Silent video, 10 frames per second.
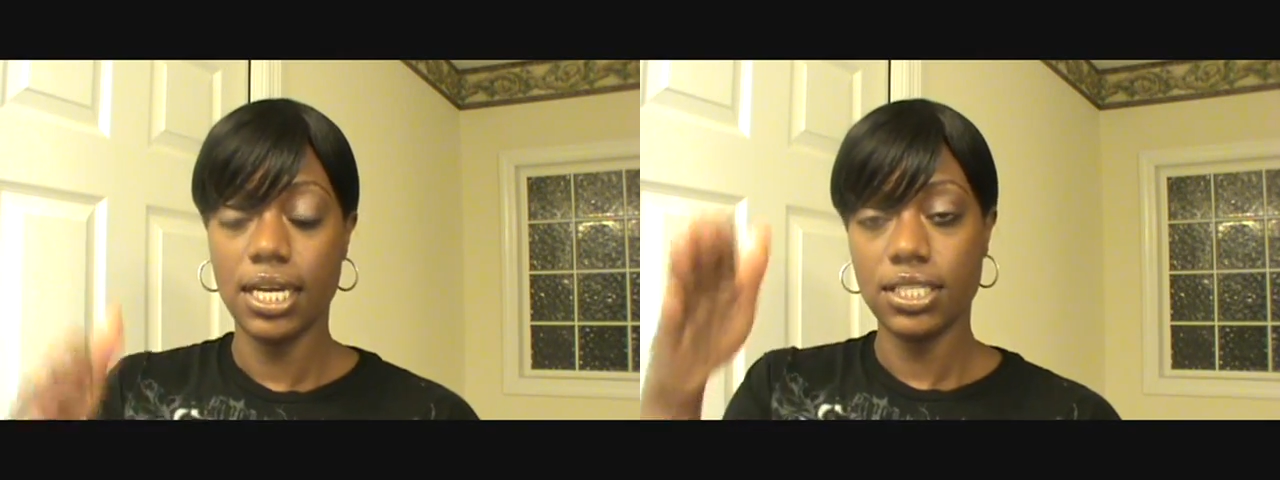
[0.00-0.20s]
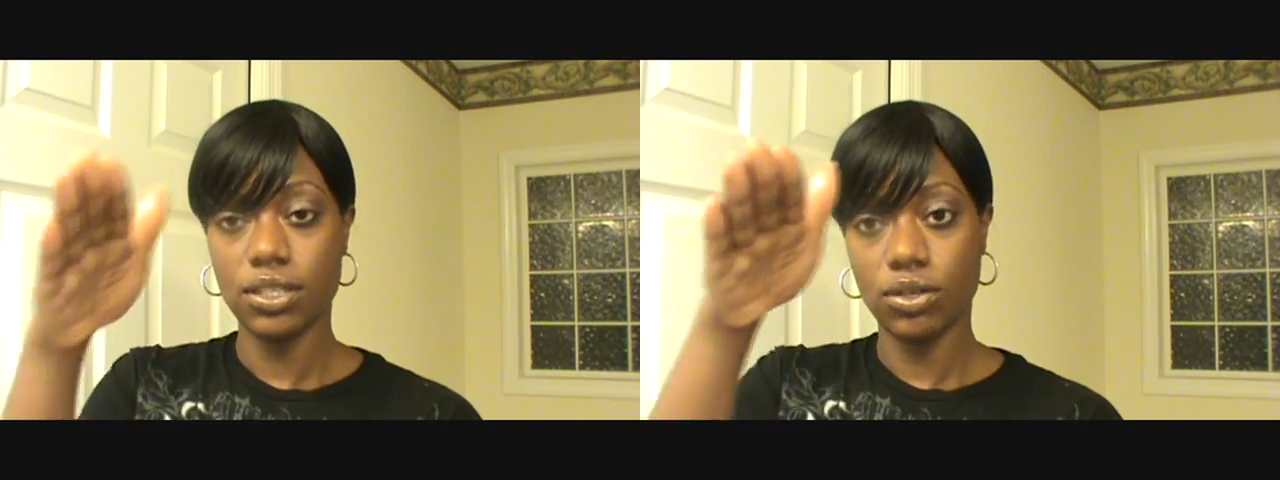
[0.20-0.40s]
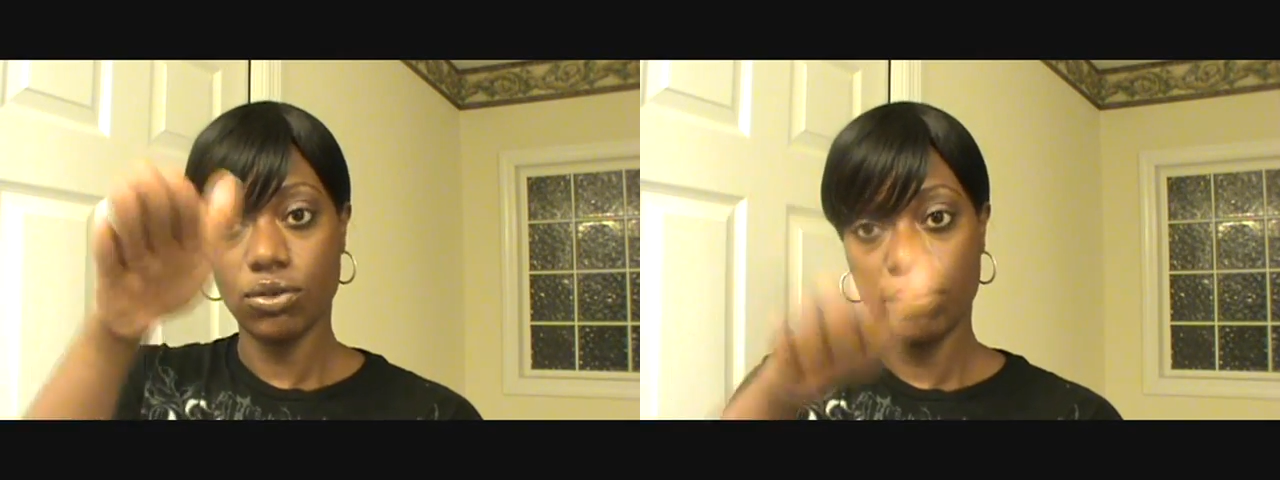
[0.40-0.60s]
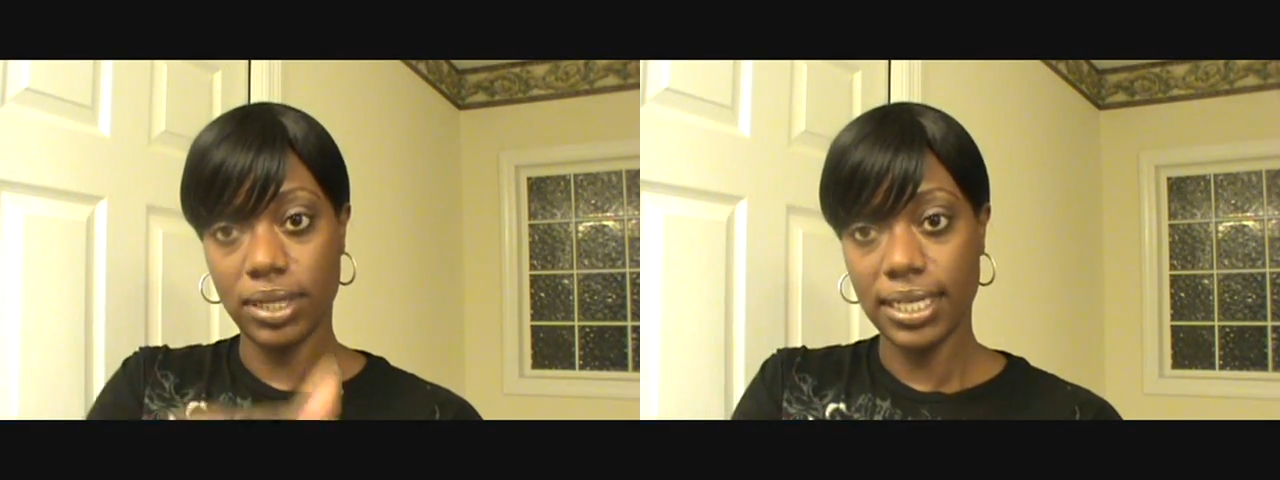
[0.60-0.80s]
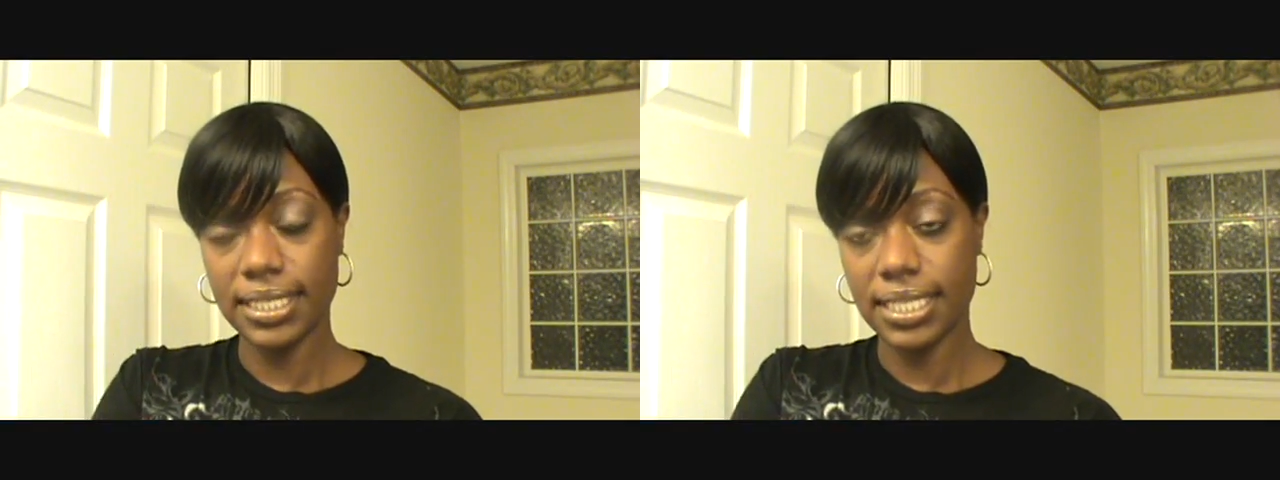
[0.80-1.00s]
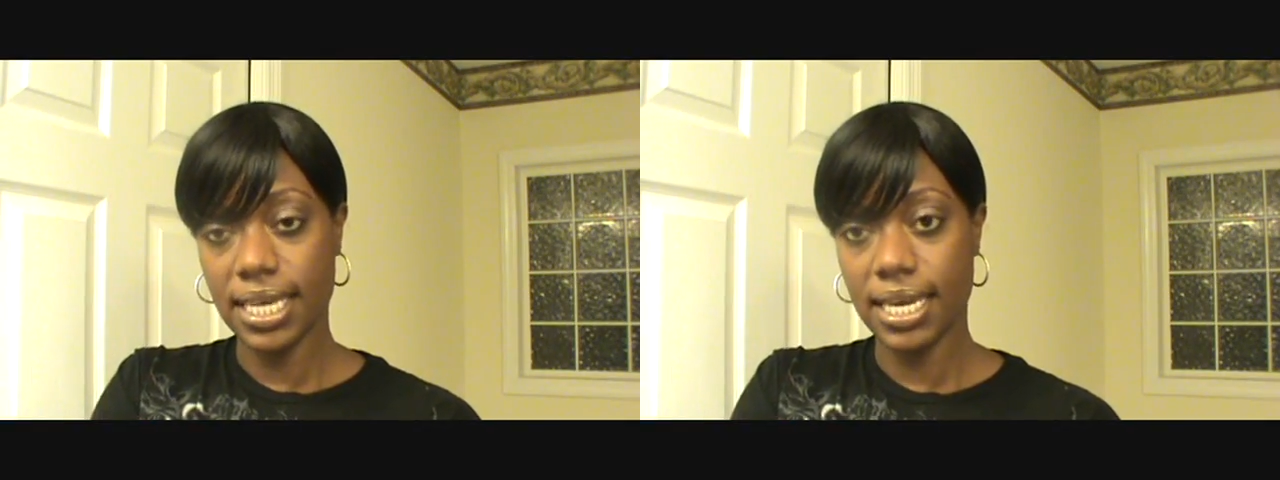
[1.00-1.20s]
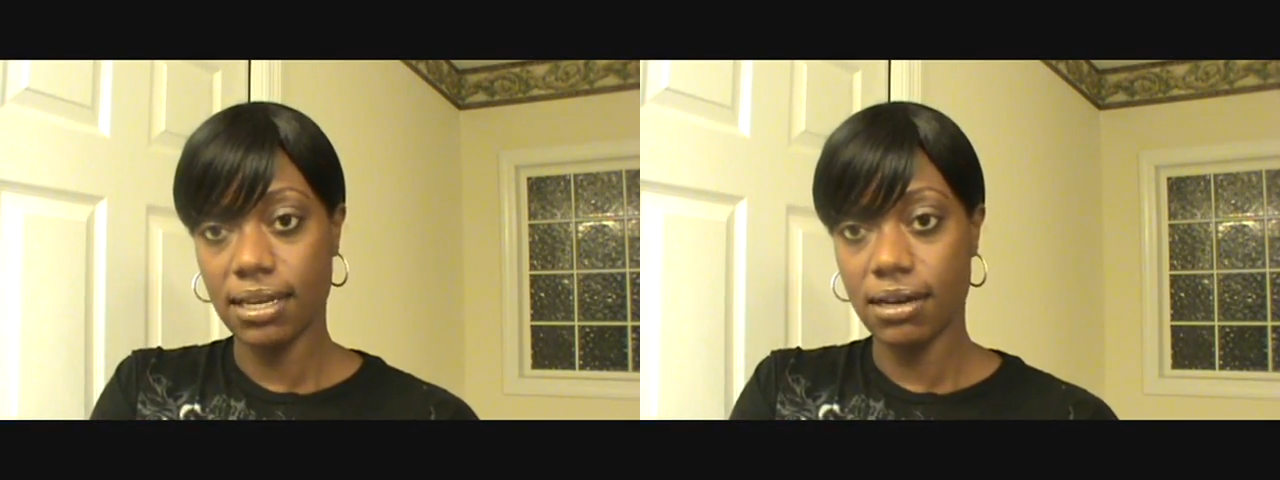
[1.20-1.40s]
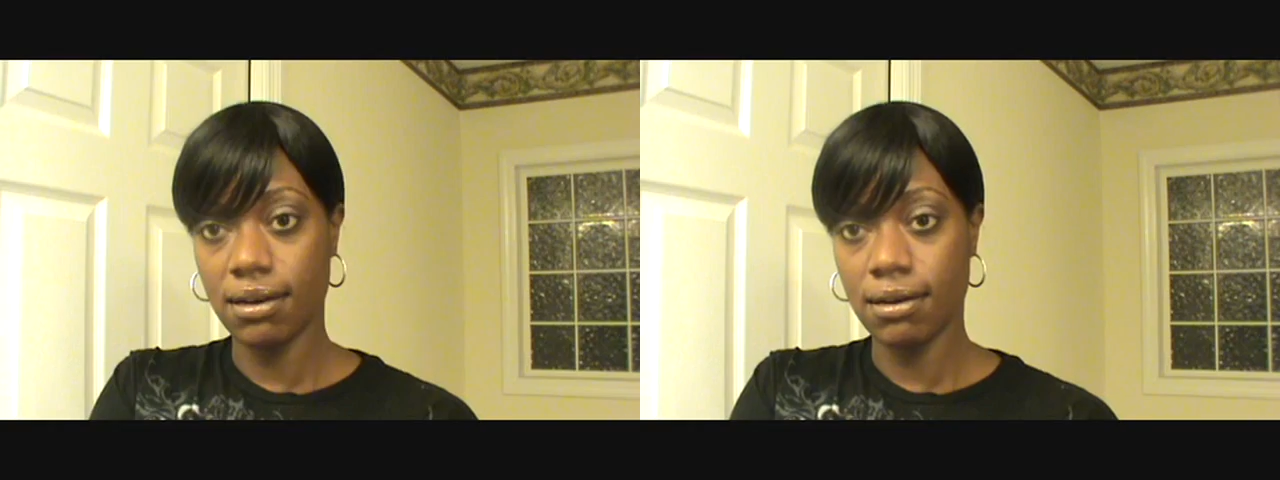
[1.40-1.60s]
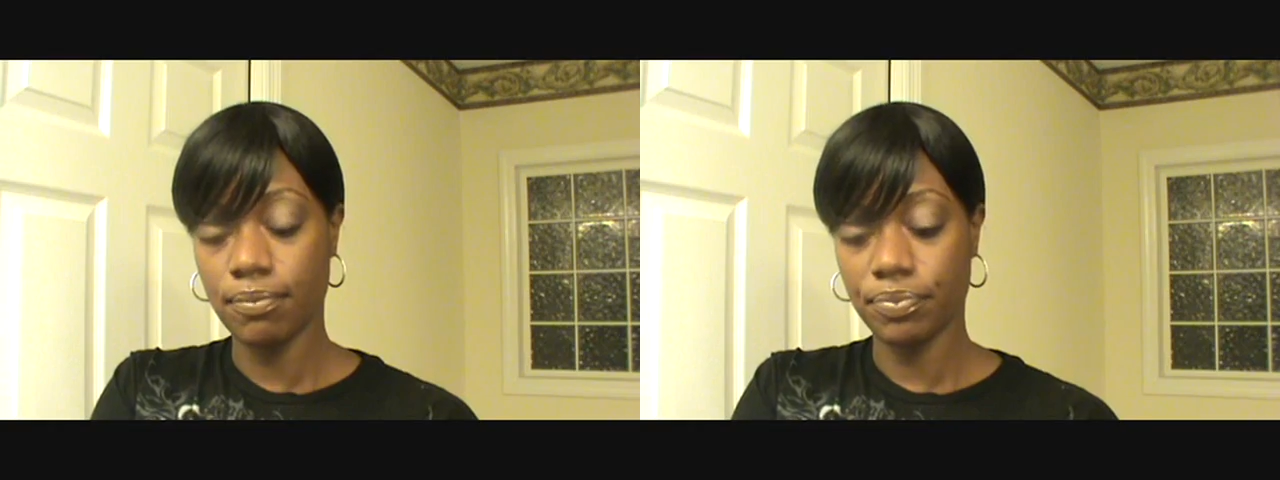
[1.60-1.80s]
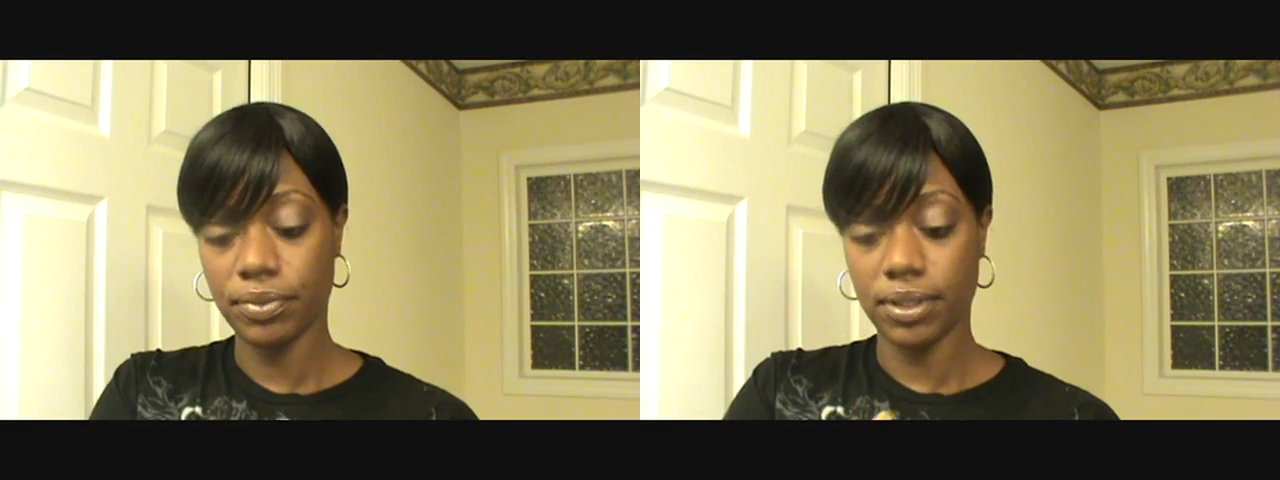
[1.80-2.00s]
So you'll place that,
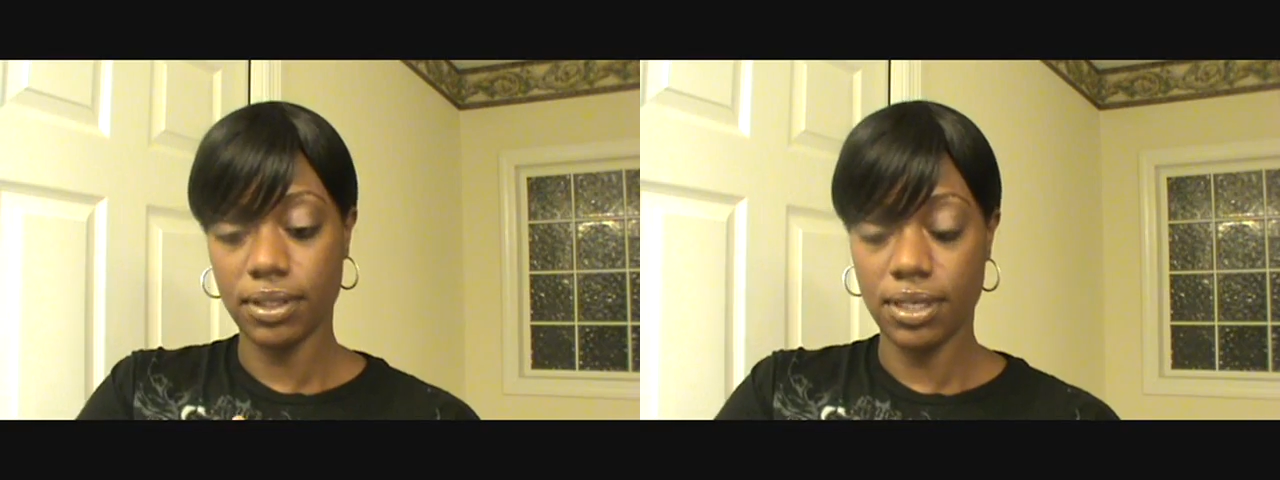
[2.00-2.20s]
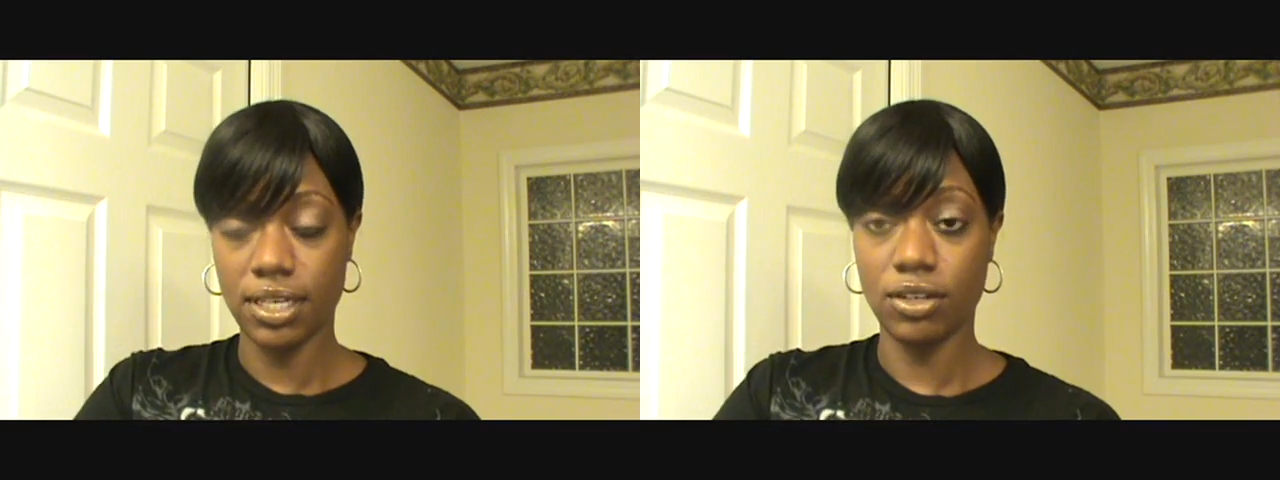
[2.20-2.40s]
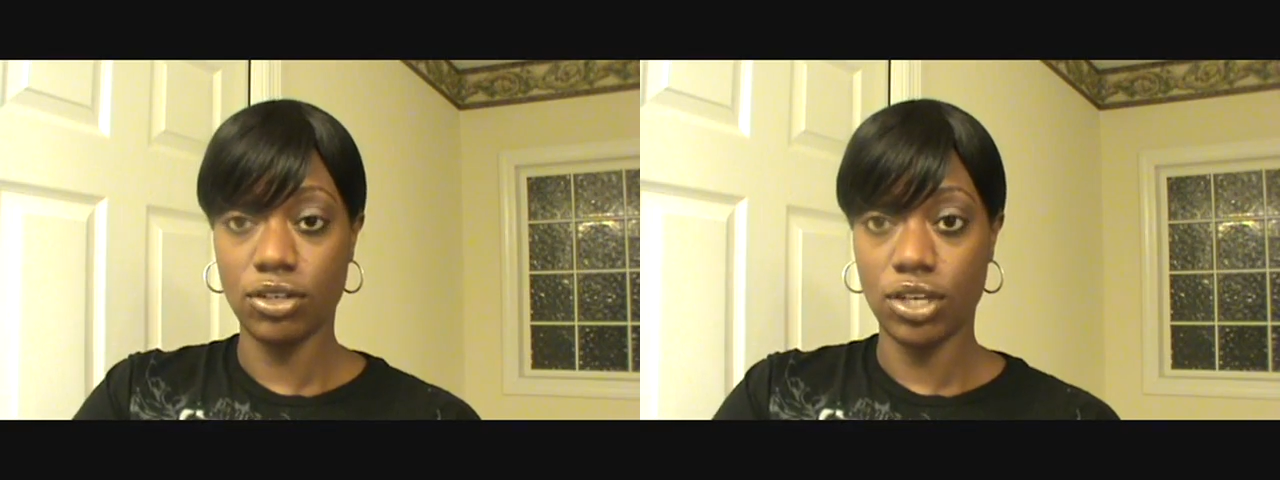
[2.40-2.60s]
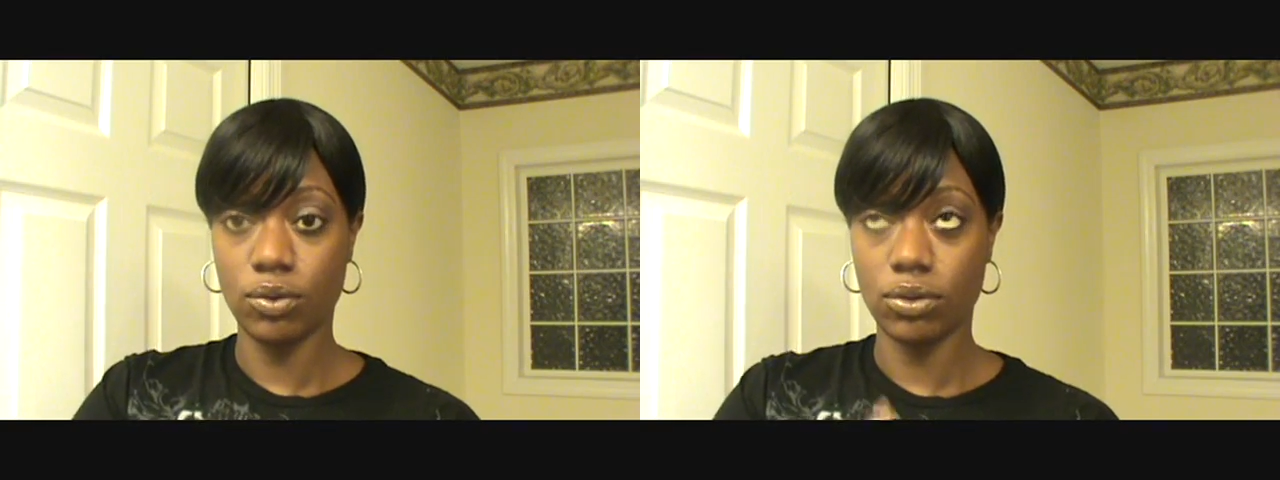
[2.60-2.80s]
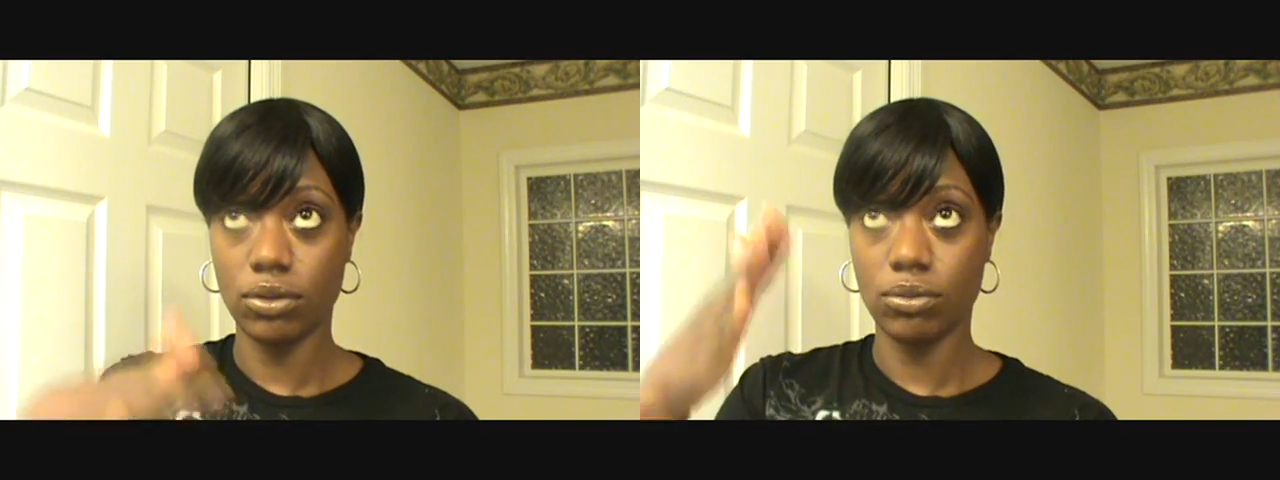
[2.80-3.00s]
and